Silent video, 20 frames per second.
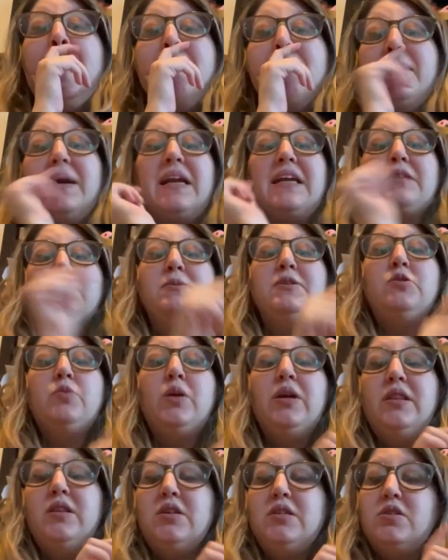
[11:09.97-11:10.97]
But it's
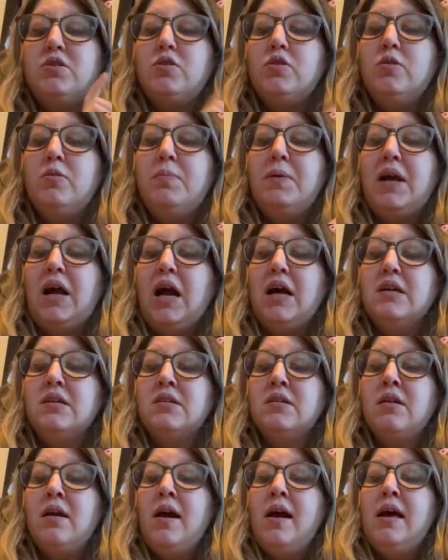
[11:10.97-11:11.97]
between these two
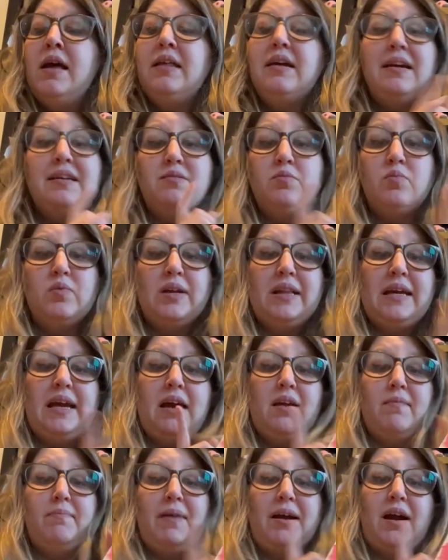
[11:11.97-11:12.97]
because it's really
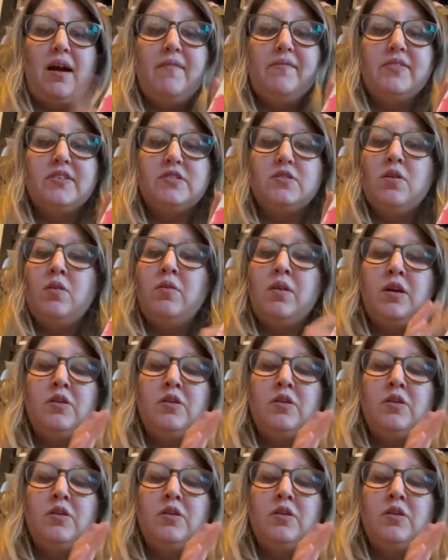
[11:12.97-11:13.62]
out of my comfort zone.